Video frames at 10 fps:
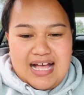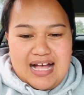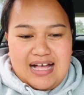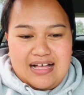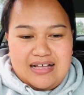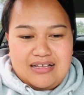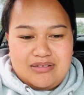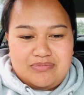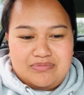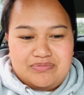
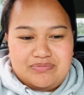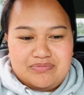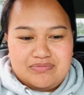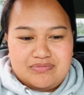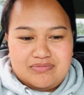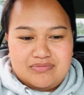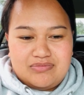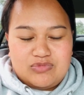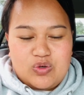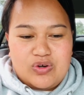um,
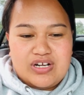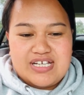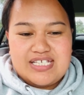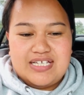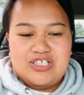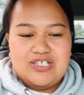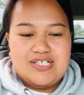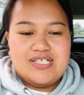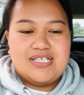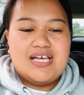
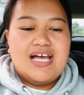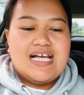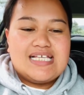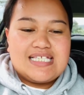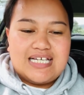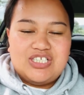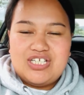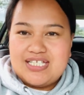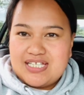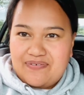organizations
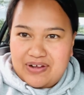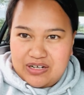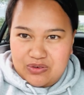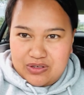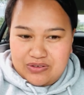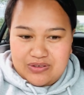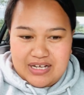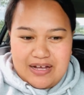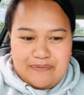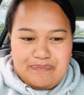such as Te Whare Hoka
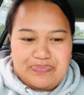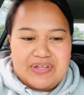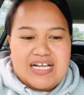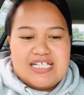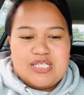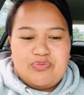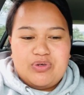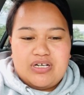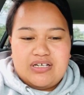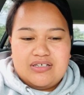Hoka, Te
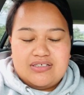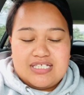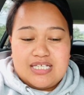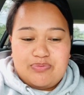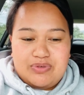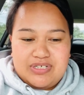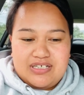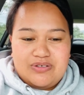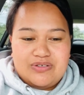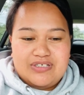Puna, Te
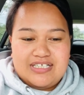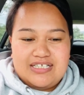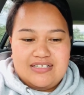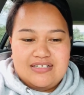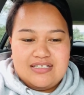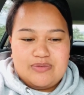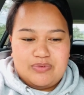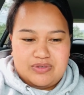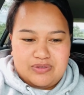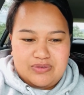Pune Kōkiri, Te
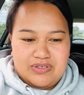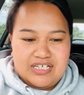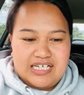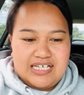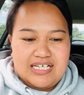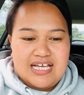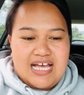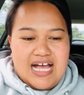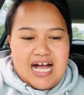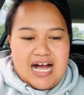Puna Kōkiri,
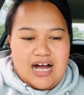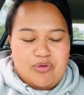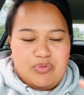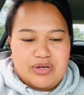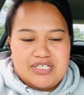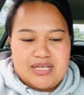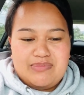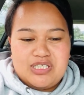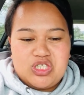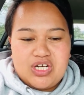uh,
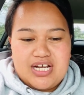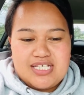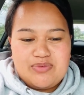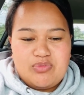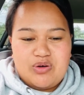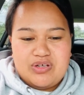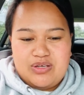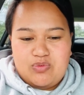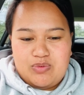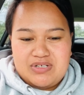Trust,
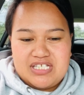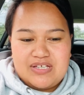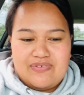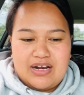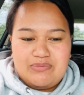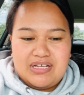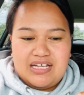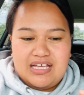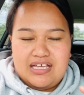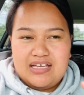Māori Women's Development
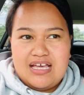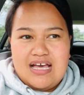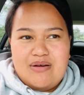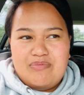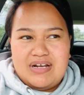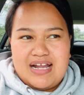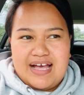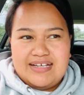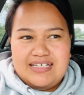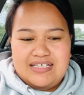Inc.,
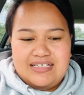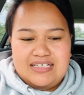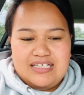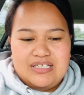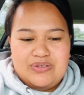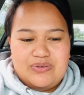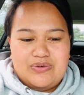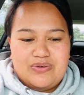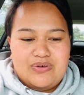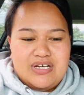Manaki
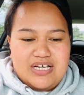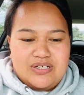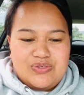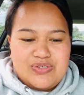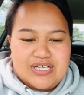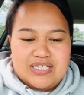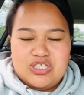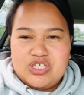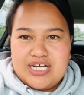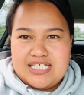EO, New
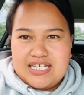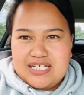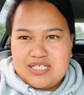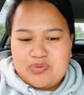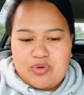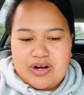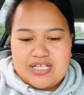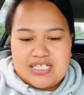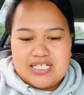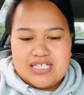Zealand Trades and
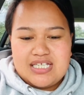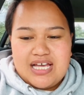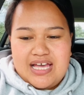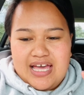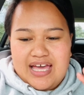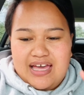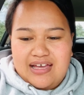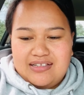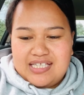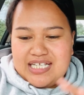Enterprises.
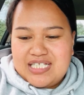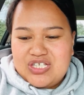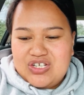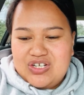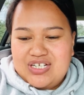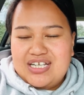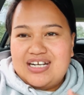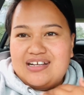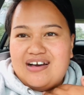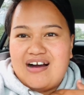And thanks to you,
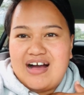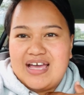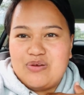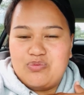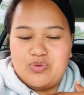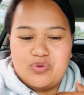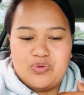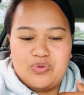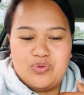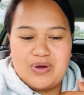Nicola, I
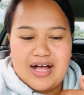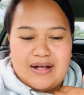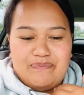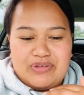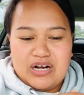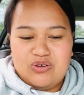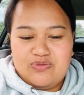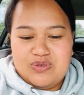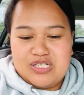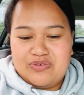will, um, I
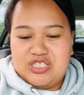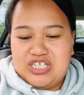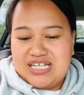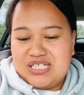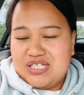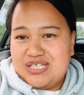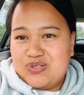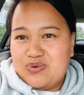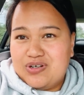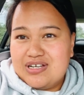look forward to reaching out to
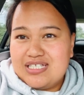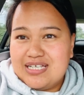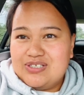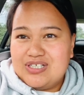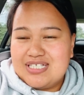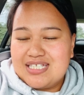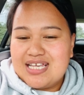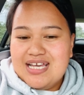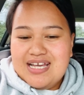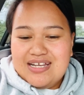these
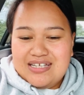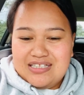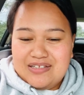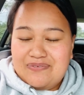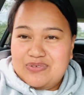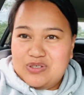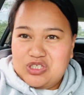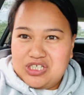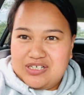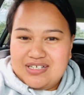organizations in the
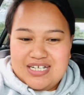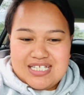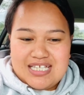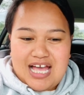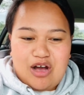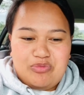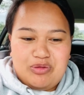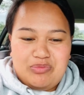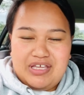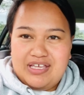future to
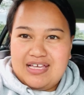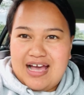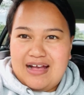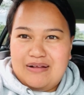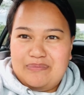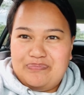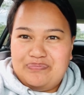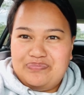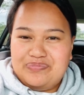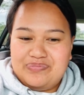helping me
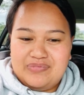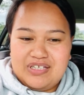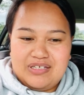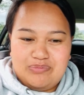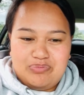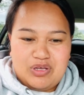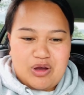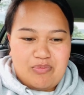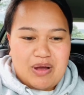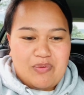um, be
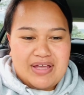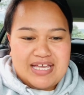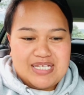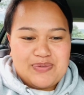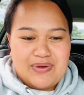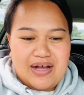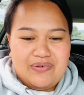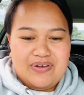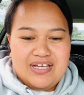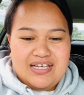on my way as
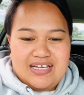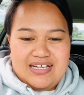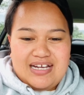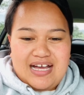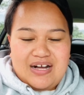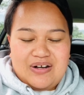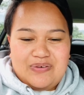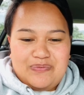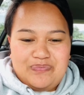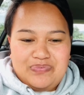well.
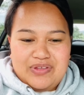Now,